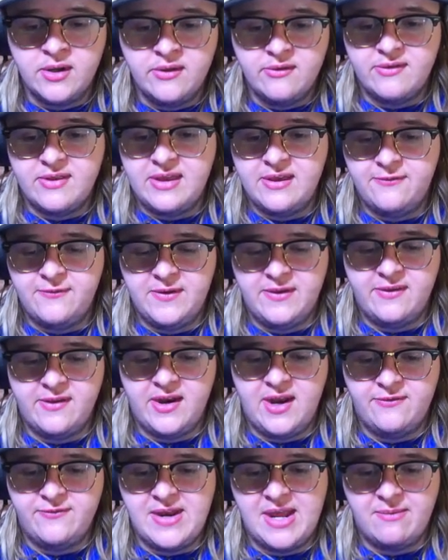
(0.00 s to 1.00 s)
See if it's
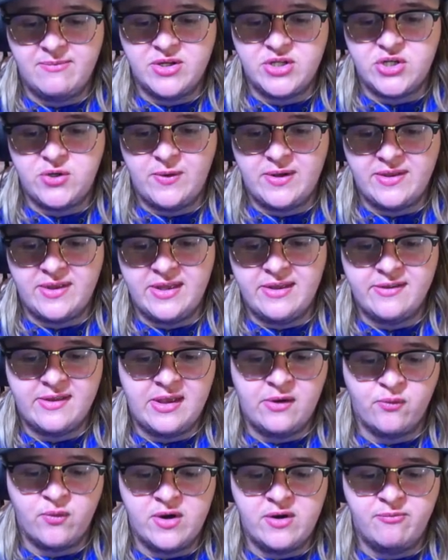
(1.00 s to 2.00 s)
enough damage to at least
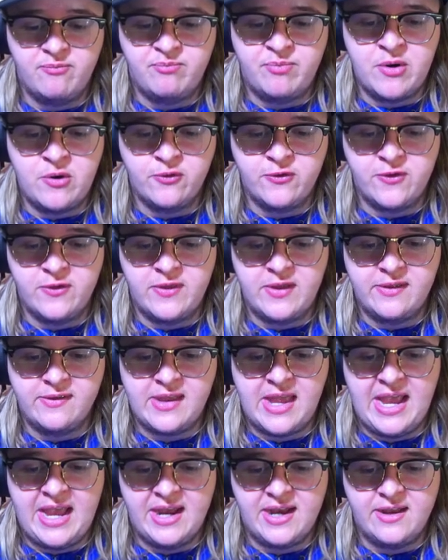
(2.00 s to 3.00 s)
get rid of both of these
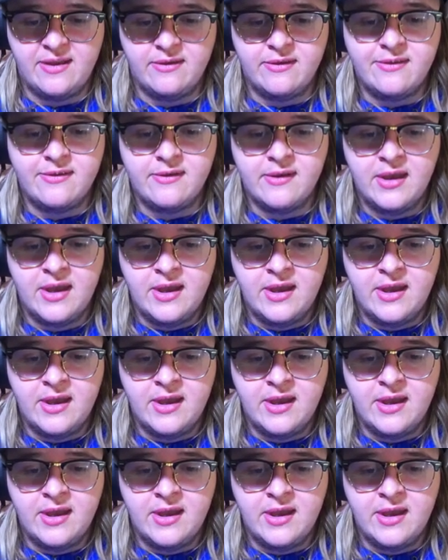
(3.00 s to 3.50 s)
cannons.